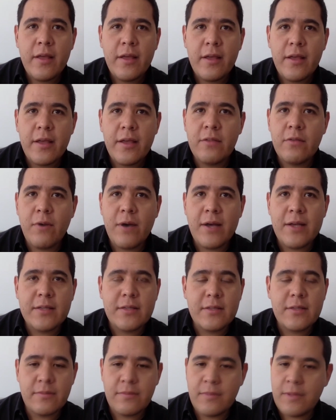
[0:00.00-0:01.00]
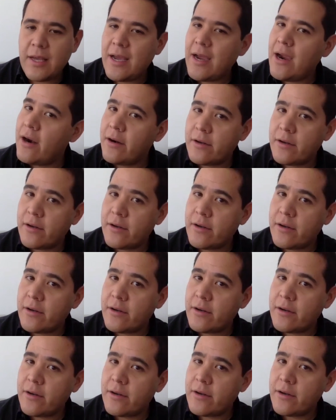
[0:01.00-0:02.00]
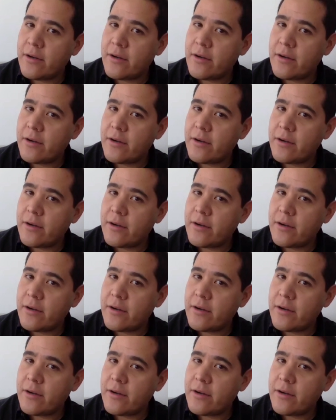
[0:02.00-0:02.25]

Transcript: it was heart crushing